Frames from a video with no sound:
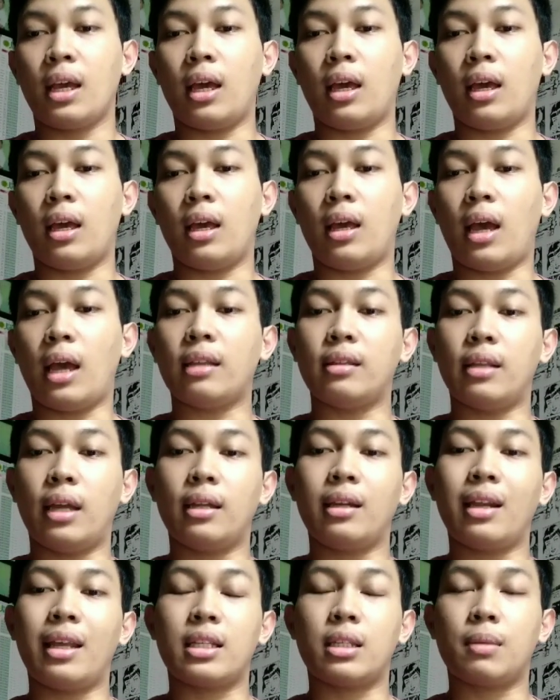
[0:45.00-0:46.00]
and
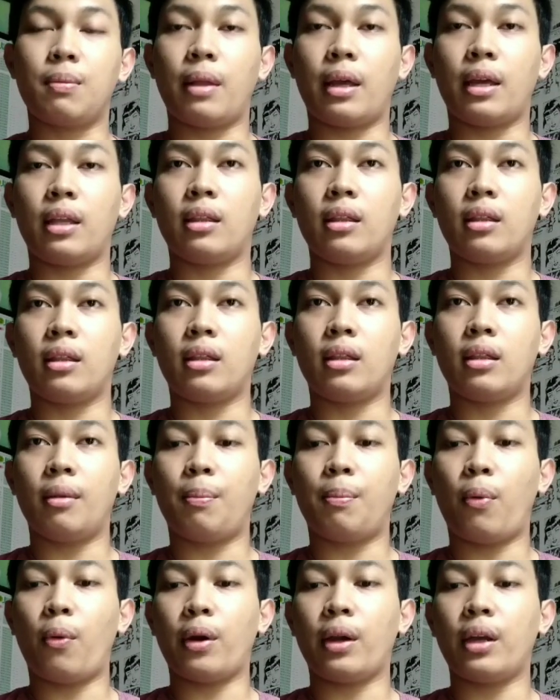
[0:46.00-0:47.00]
then explain the
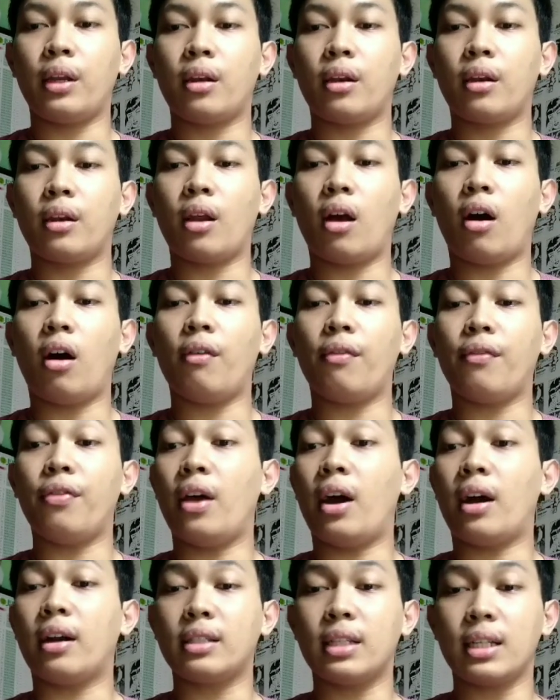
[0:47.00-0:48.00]
point
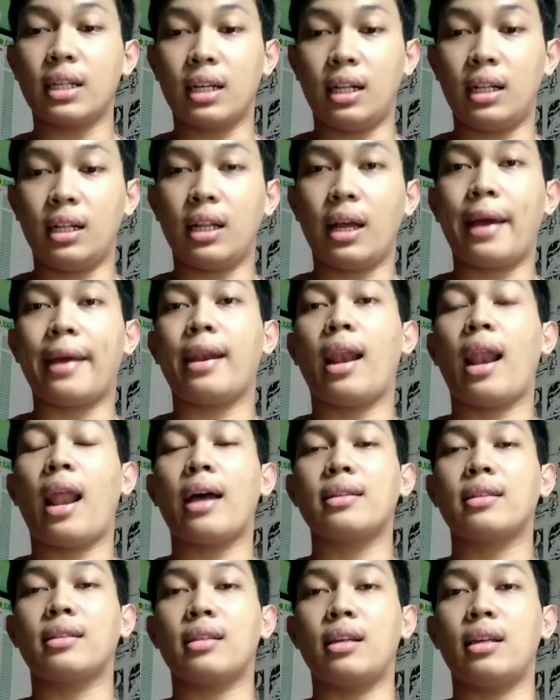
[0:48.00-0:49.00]
of the article, and
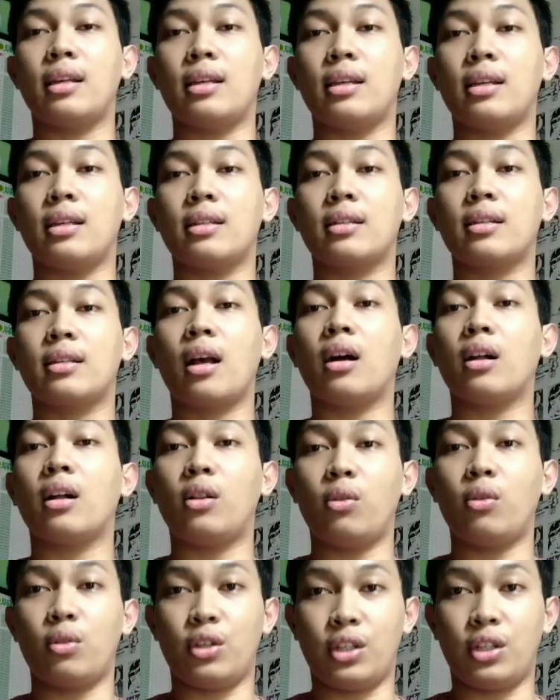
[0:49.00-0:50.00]
last is
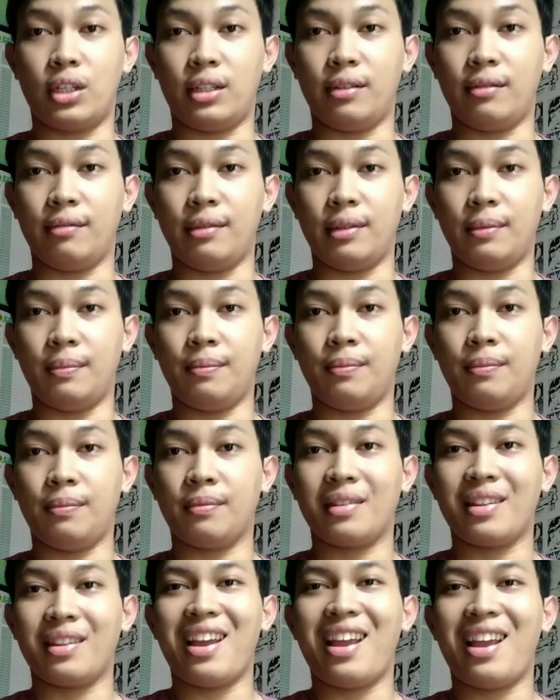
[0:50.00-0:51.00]
conclusion.
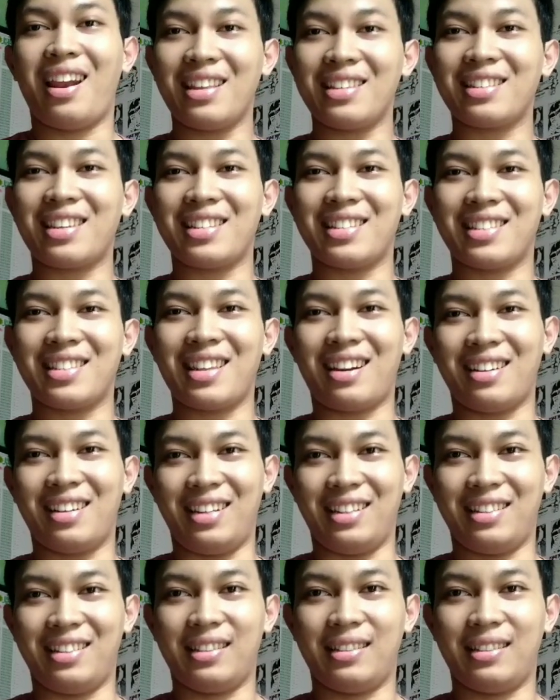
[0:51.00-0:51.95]
Let's get started.